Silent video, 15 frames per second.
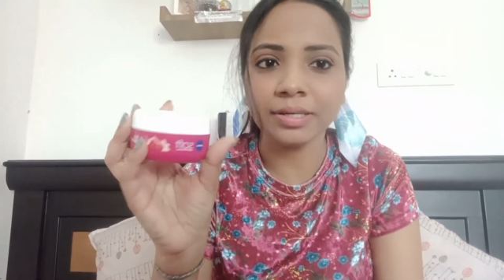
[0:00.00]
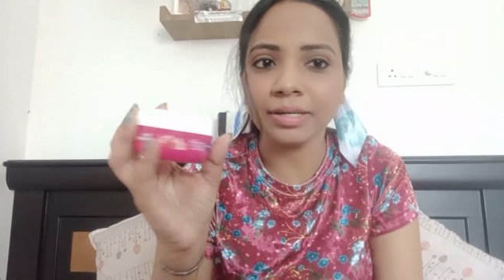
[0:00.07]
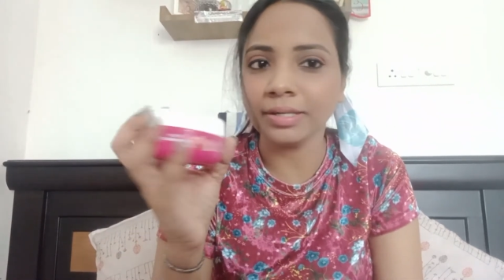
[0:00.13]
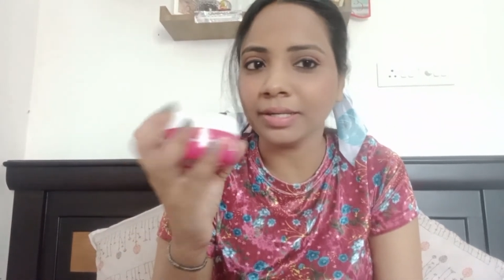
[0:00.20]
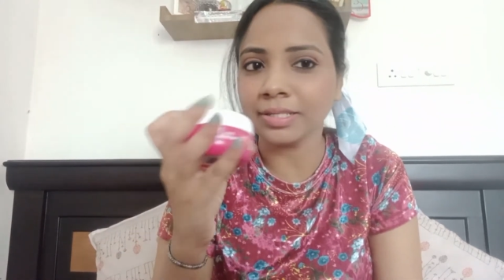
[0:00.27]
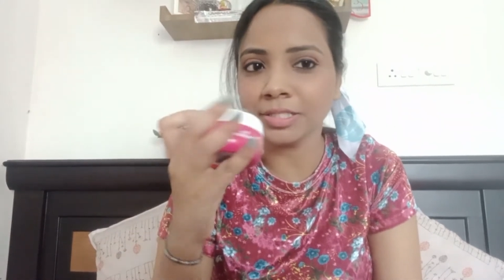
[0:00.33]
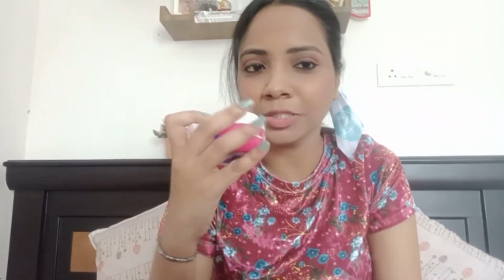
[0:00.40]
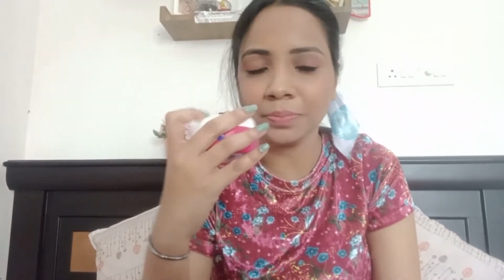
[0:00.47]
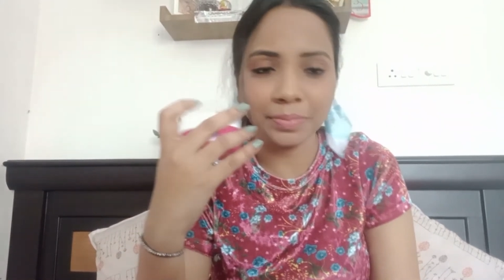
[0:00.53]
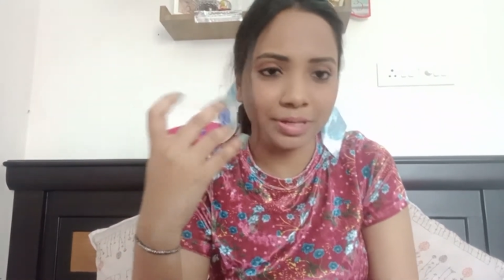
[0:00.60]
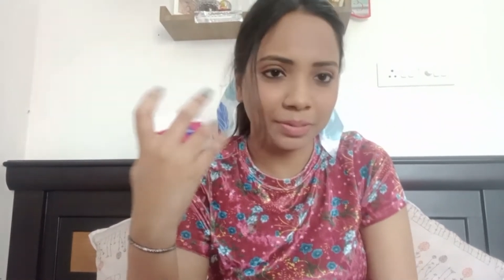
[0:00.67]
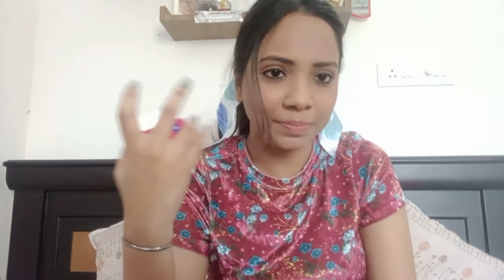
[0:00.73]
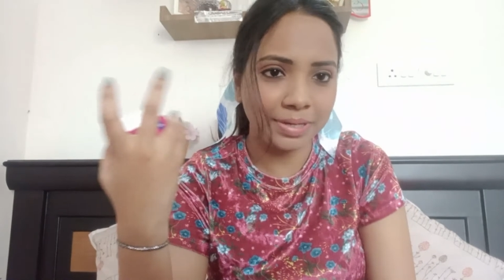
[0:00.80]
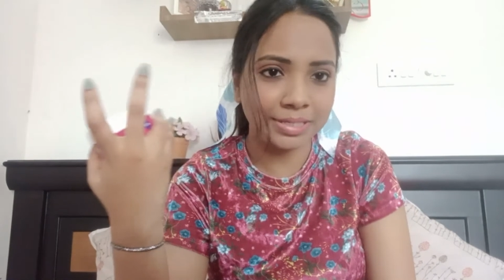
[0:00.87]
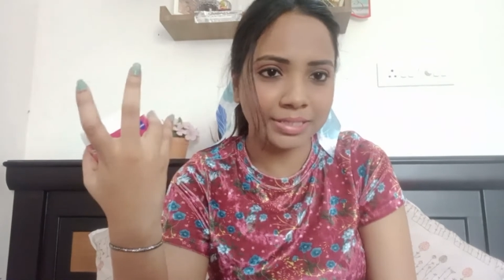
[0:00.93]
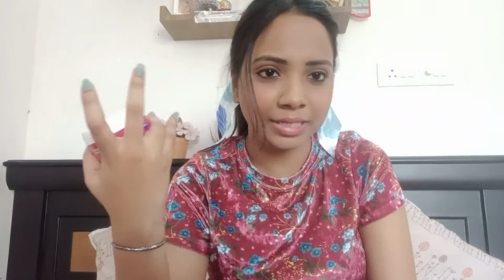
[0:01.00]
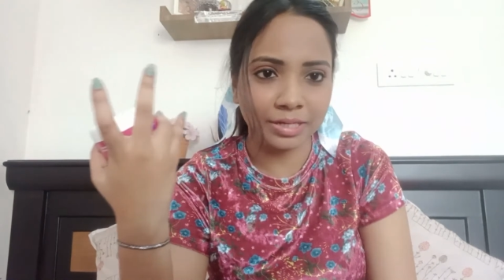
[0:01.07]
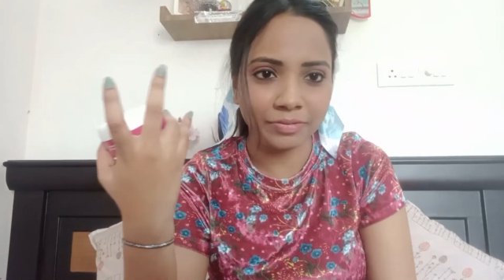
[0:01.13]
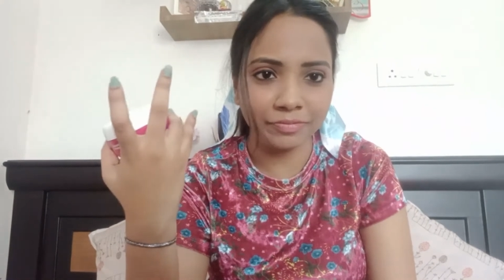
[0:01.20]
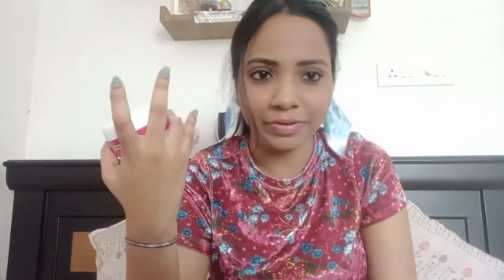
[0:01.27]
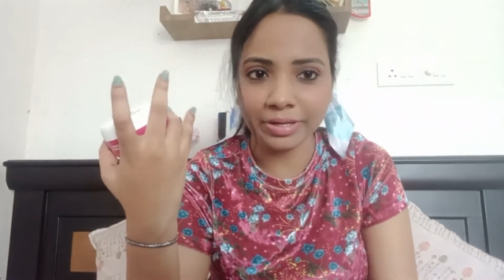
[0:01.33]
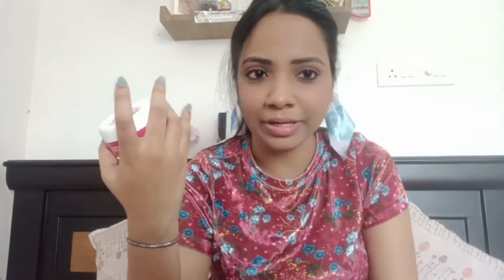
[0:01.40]
It doesn't make my
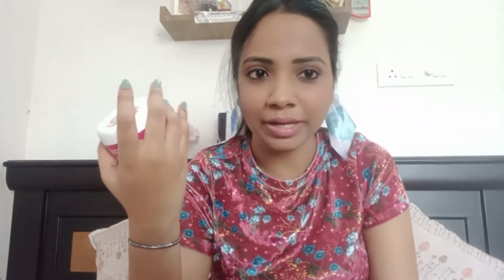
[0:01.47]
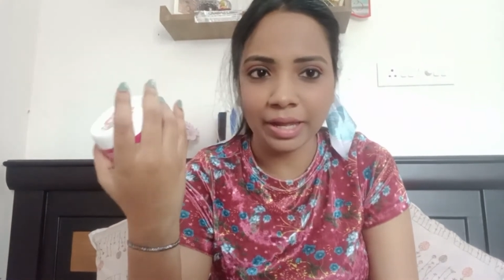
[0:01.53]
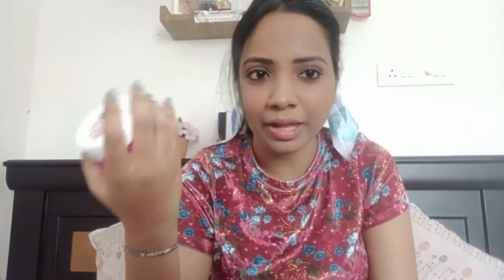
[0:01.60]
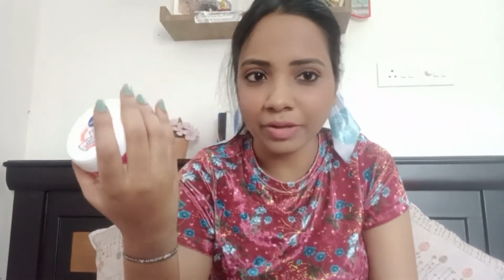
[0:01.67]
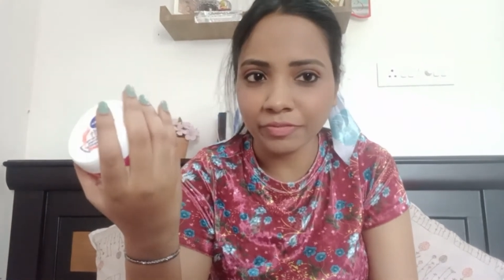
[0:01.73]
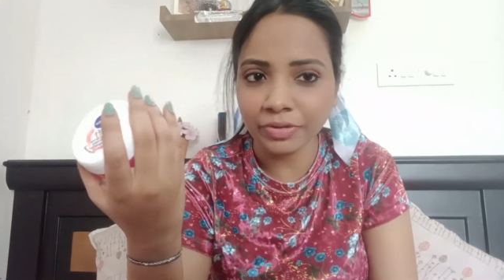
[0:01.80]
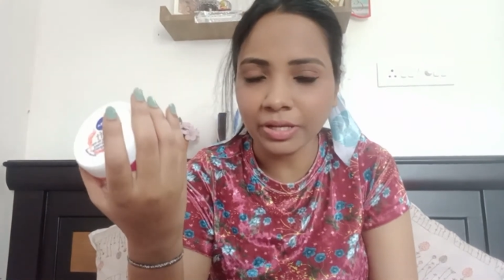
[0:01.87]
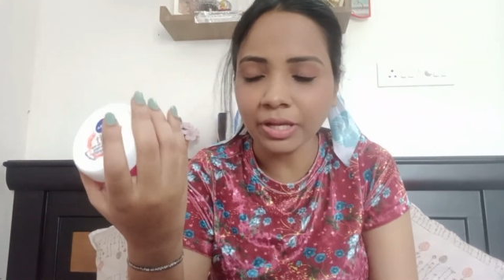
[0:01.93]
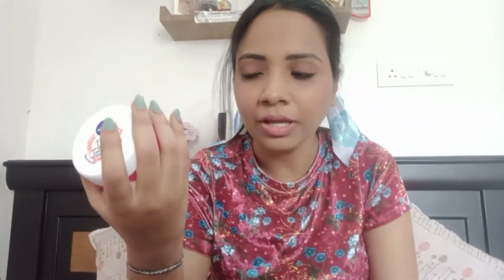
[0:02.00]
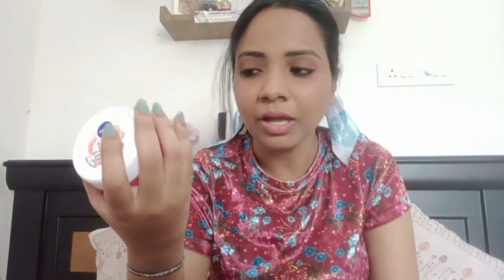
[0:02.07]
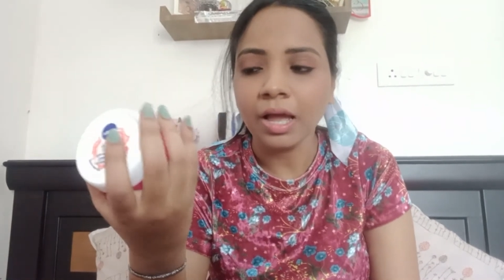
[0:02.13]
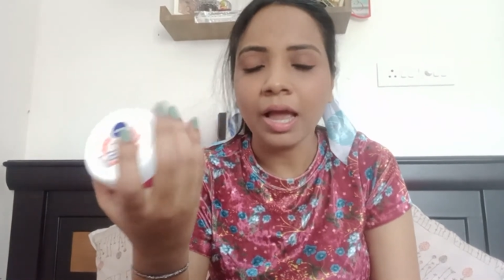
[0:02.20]
skin very heavy.